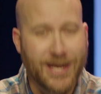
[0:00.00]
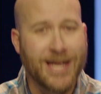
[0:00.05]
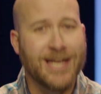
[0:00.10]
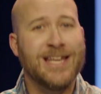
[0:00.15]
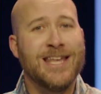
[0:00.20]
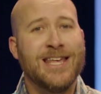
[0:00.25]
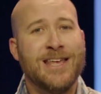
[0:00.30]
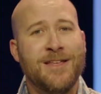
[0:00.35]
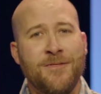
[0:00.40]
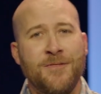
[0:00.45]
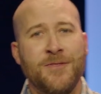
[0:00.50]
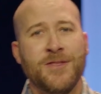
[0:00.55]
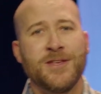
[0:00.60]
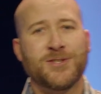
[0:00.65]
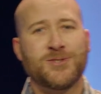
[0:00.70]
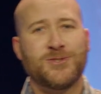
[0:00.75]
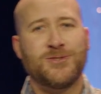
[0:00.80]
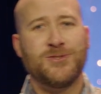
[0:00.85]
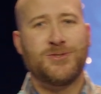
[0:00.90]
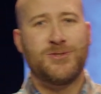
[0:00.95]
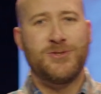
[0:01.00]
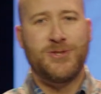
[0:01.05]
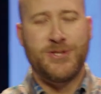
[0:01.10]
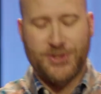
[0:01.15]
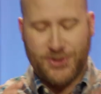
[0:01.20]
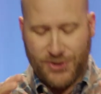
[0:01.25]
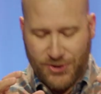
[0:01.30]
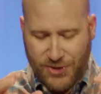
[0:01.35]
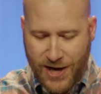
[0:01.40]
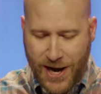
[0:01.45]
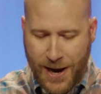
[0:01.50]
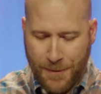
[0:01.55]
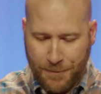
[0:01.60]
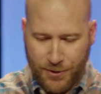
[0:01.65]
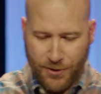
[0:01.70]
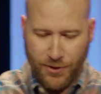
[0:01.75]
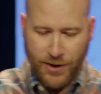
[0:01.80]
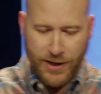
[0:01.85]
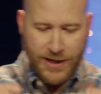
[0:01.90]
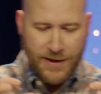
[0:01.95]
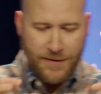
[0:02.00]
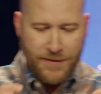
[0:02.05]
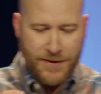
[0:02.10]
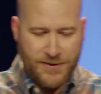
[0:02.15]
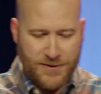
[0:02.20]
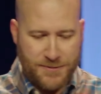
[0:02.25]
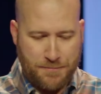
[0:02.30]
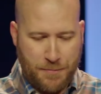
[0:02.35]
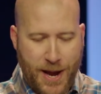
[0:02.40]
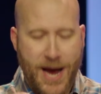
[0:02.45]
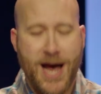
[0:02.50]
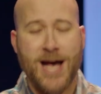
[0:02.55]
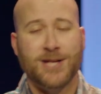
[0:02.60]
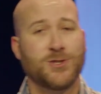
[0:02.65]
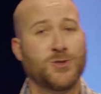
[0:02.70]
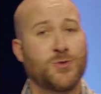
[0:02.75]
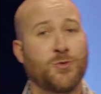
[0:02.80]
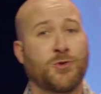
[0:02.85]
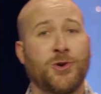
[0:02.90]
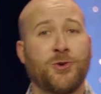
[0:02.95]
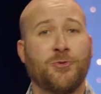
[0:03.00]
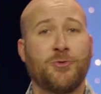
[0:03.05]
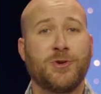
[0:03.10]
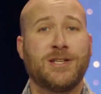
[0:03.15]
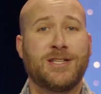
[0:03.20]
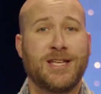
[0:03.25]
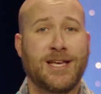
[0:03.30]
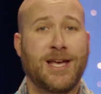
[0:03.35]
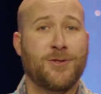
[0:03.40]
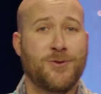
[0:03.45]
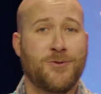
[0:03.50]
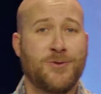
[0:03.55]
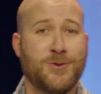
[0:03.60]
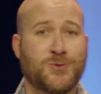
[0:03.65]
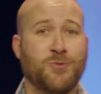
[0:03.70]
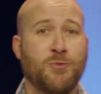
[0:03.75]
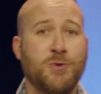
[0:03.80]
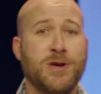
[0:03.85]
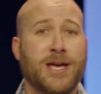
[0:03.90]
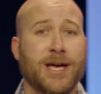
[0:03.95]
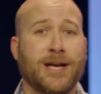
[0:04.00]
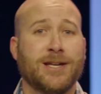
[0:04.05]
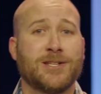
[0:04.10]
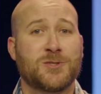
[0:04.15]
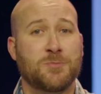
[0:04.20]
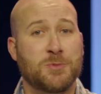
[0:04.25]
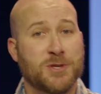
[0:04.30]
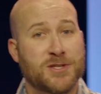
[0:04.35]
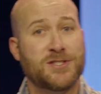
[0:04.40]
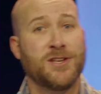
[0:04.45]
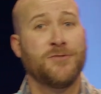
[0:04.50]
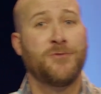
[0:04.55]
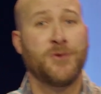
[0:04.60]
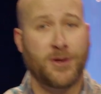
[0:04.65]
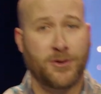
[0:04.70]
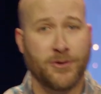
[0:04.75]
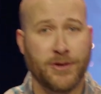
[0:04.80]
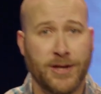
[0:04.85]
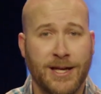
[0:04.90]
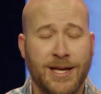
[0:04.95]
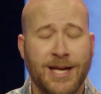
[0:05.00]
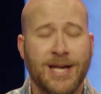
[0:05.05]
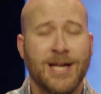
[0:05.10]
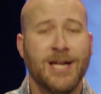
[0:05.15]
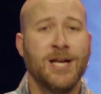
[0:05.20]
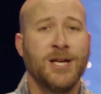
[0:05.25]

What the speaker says: And in this chapter and in this passage we're going to read together this weekend, specifically,